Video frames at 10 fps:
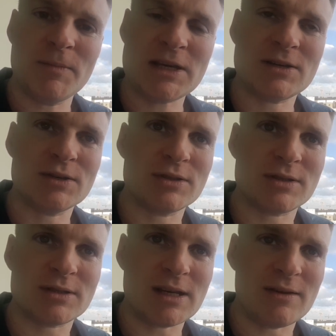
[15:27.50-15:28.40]

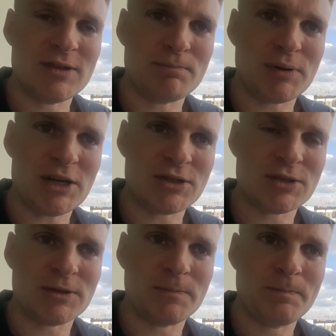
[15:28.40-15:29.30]
because I have the
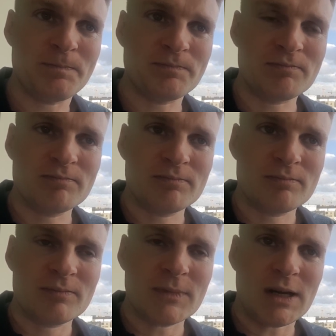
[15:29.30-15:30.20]
impression
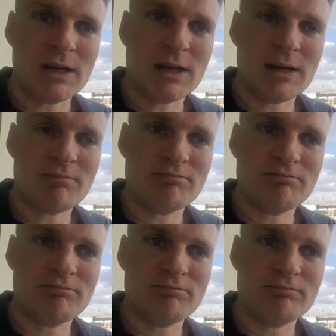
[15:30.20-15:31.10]

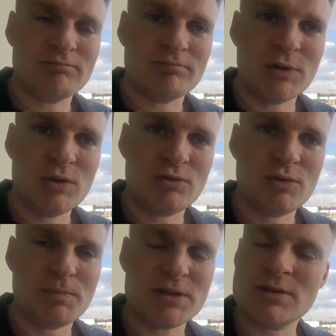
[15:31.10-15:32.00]
um,
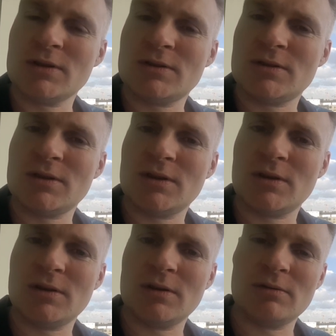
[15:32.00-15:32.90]
YouTube is not
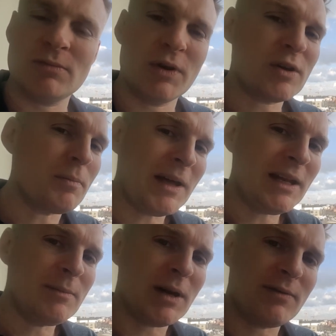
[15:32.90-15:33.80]
uh,
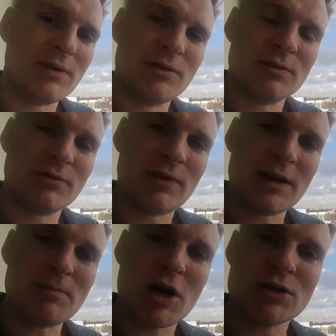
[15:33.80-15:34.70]
recommending my videos
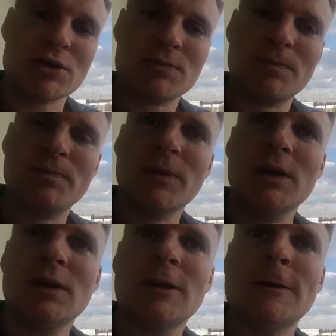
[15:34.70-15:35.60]
very much.
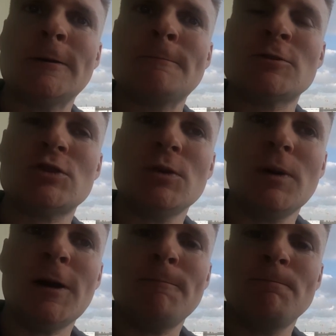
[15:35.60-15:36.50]

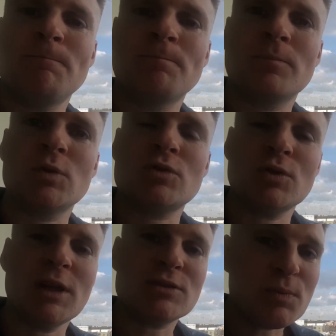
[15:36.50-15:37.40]
So um,
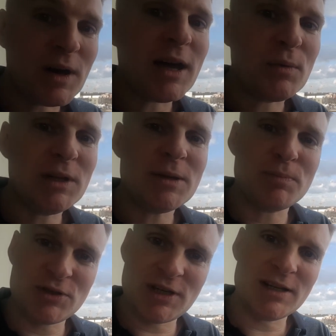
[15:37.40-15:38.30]
so that's why I really
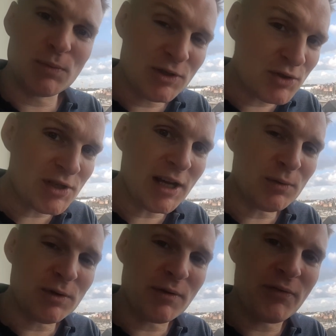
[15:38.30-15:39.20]
appreciate it when you share
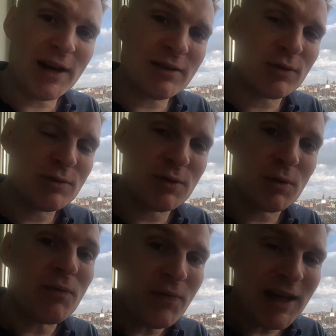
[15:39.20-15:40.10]
it with your friends on your
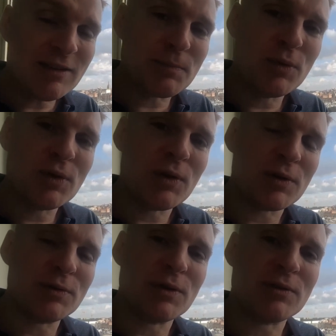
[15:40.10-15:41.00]
Facebook
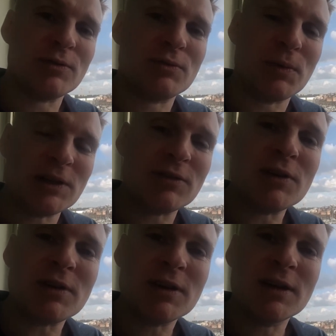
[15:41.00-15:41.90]
or on your
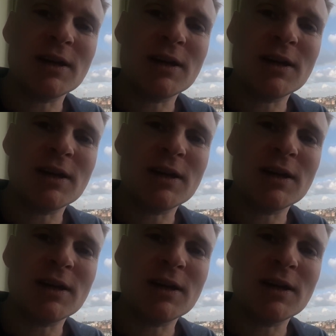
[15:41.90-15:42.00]
Twitter.